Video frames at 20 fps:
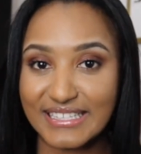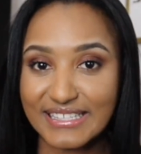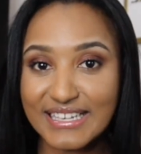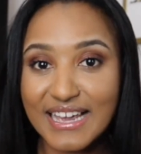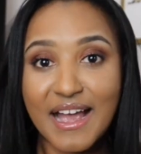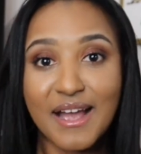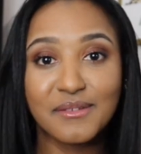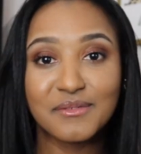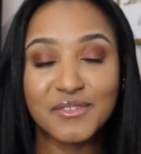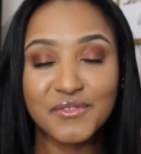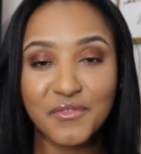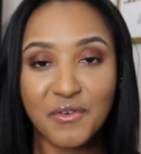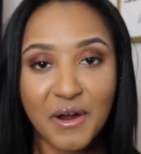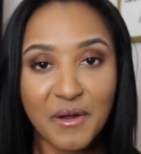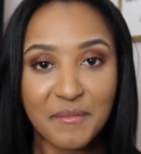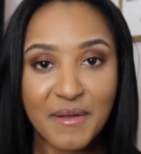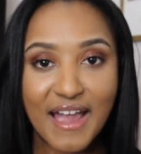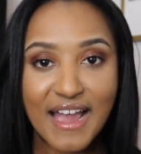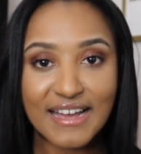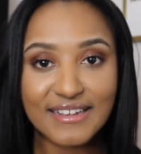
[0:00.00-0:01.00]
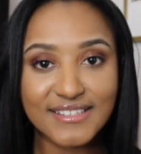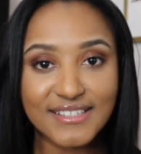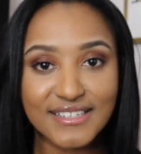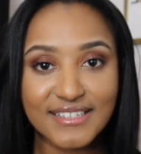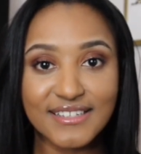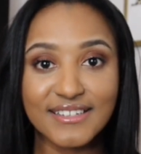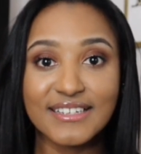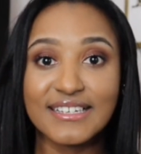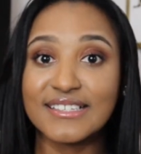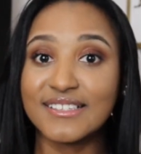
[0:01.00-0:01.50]
times before I passed
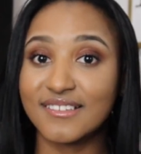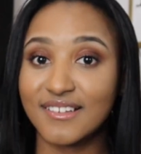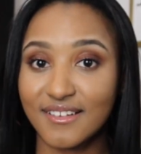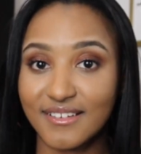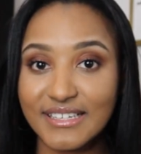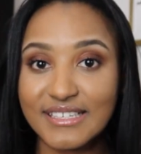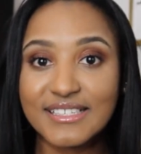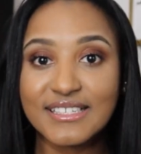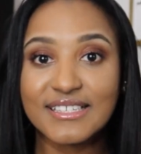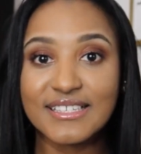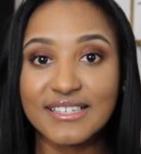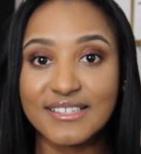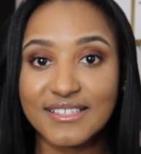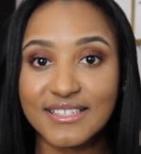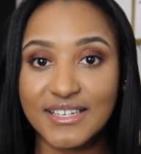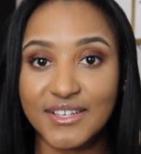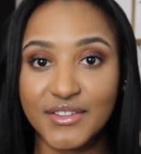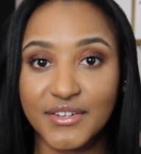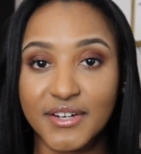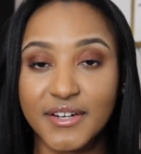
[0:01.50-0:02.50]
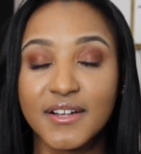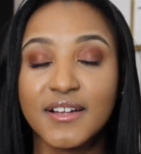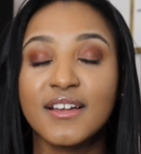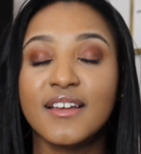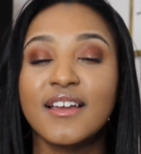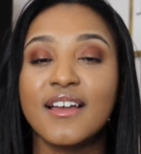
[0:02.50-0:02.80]
it. It's not an easy test either.